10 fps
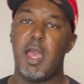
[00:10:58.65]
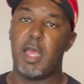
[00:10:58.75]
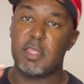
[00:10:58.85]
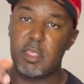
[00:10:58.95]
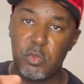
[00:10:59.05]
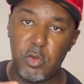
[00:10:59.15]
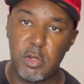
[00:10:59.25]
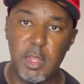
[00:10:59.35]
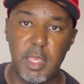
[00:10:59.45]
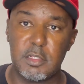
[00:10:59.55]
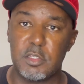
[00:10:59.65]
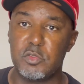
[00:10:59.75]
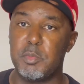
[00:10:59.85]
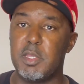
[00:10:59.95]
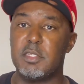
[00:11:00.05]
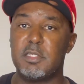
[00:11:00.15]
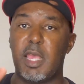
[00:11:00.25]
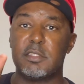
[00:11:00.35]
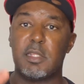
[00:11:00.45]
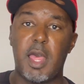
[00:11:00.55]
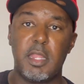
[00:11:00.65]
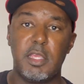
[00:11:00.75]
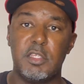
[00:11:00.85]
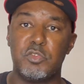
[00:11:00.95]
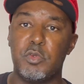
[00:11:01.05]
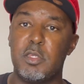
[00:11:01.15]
I think you're gonna like this one because it has a lot of history